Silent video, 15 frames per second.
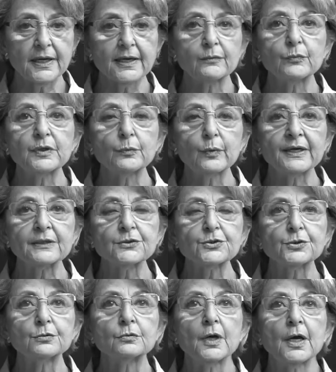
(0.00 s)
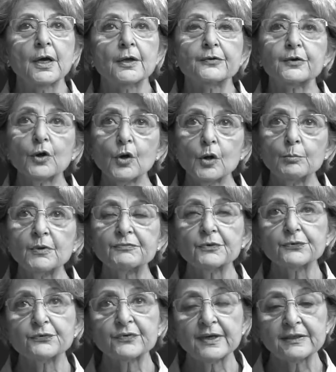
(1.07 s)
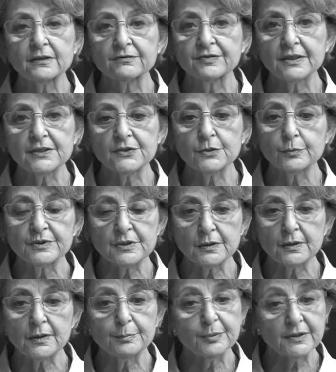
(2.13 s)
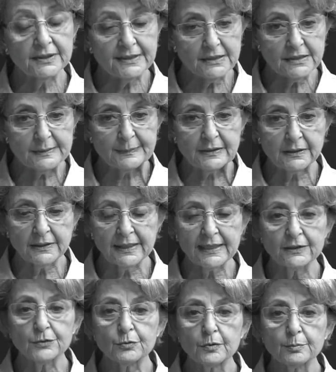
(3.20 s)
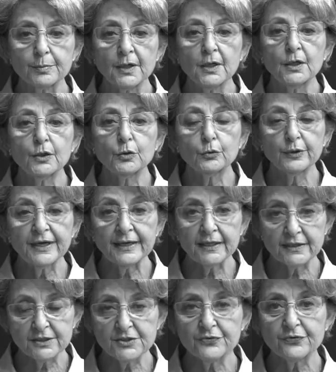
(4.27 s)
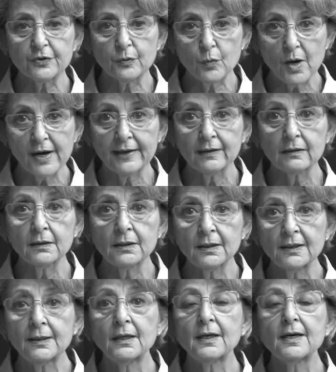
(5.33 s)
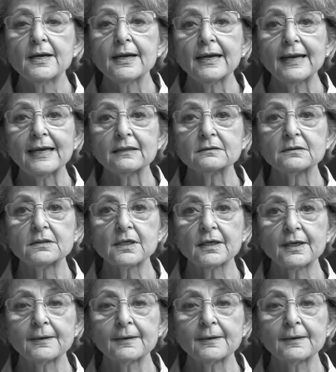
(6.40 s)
And we went to the home of a friend of his who was a policeman in Antwerp who hid us for a while. And